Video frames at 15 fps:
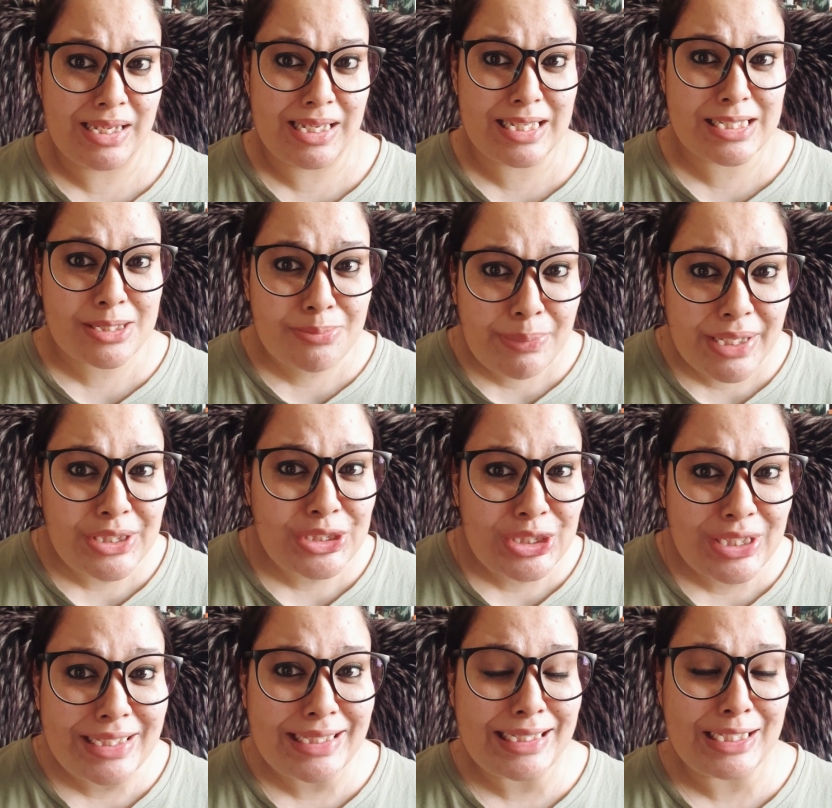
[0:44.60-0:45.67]

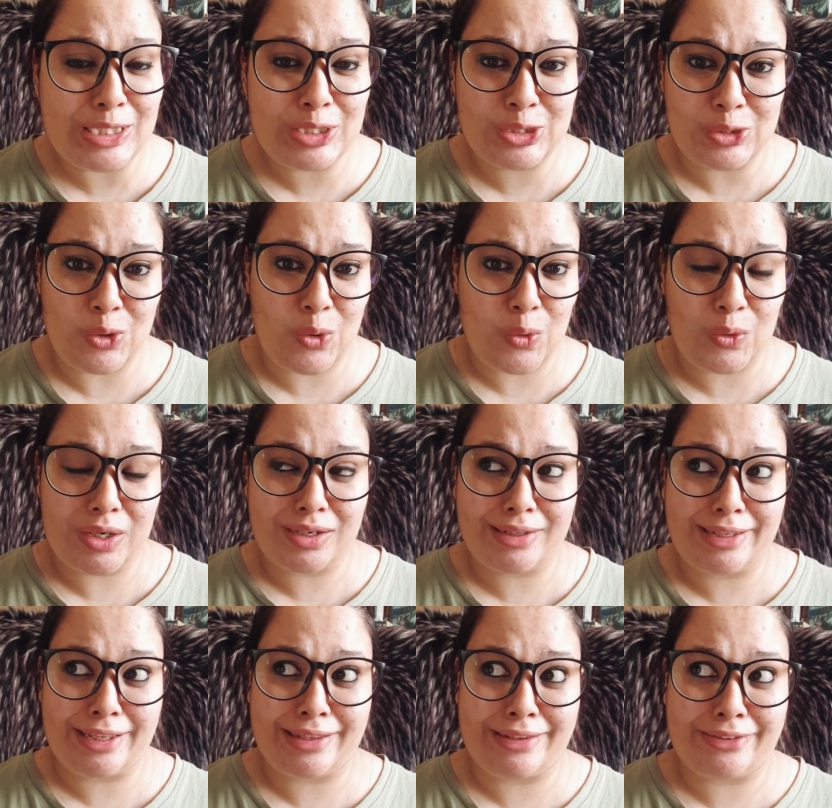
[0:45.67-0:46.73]
especially not
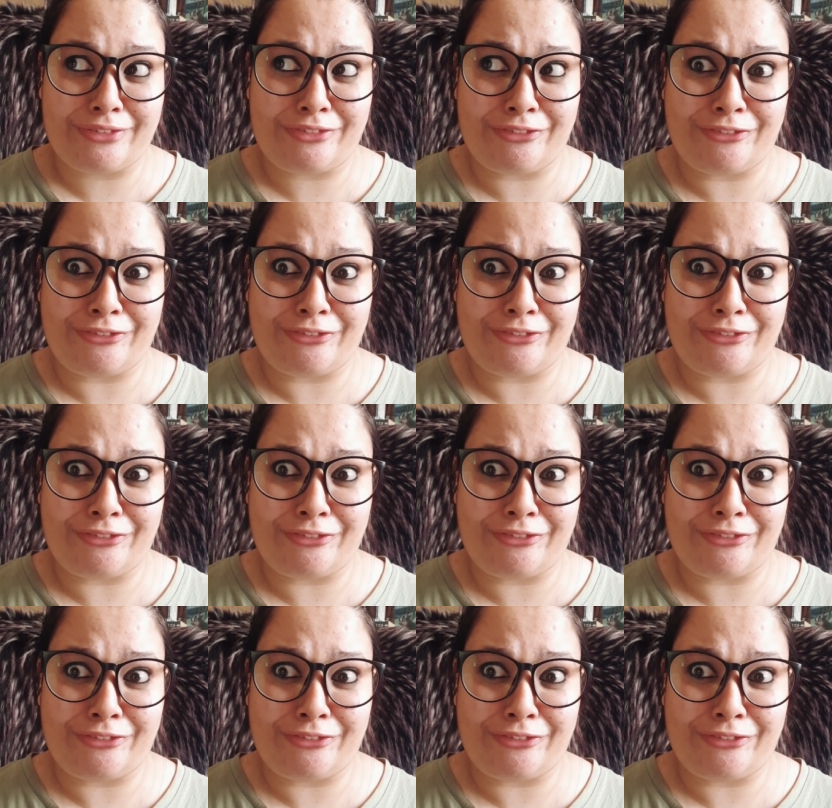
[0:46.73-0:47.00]
if